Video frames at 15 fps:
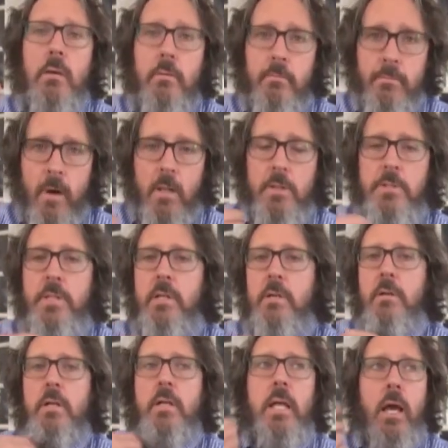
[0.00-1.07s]

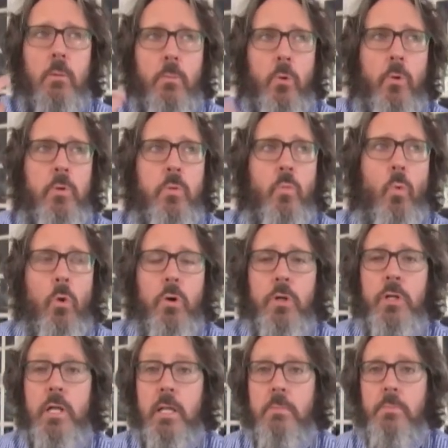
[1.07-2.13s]
volunteering, how important
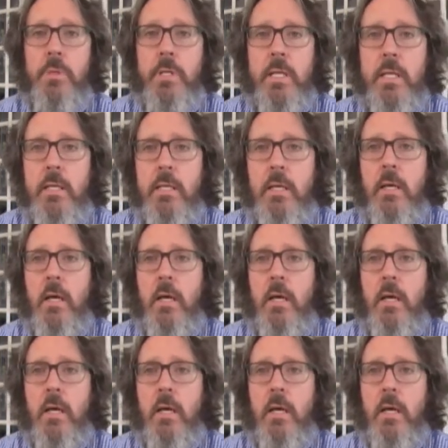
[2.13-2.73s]
work can be